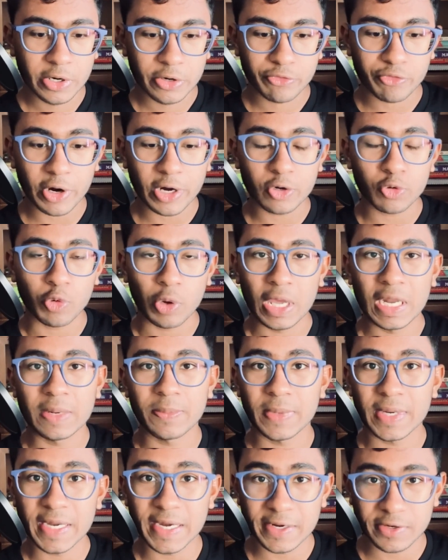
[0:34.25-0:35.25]
try to
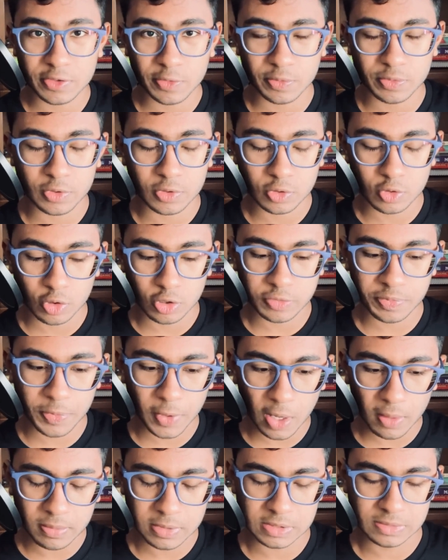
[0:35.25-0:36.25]
eliminate the, those
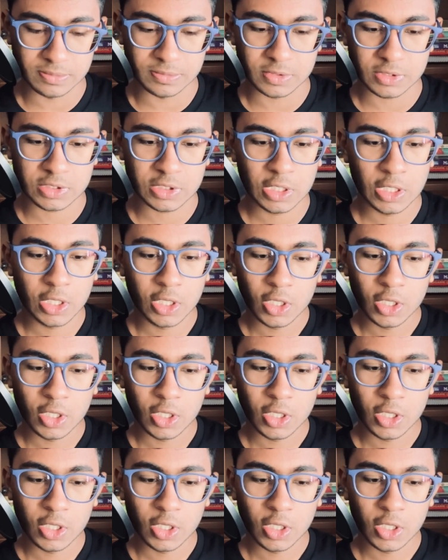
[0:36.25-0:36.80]
problems.